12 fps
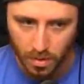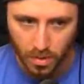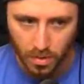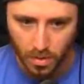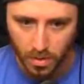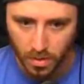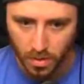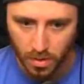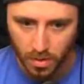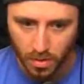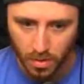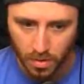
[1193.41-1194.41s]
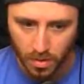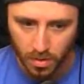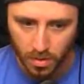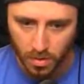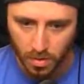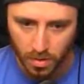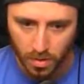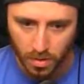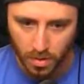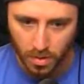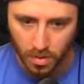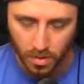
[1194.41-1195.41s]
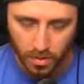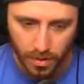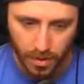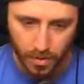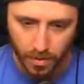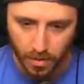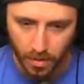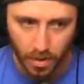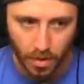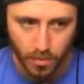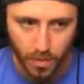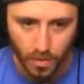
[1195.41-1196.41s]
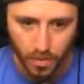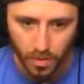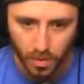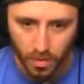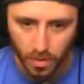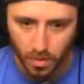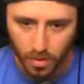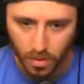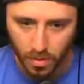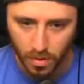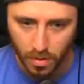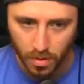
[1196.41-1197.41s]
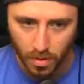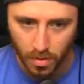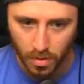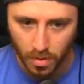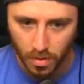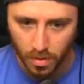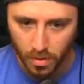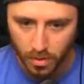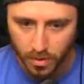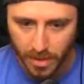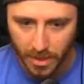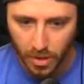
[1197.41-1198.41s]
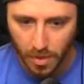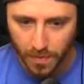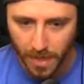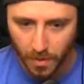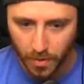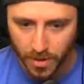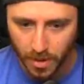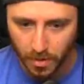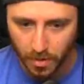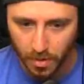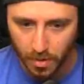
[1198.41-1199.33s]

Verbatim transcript: I'm getting on B right now. Yeah. Straight I'll up real you. talk. This guy dropping down. Watch out.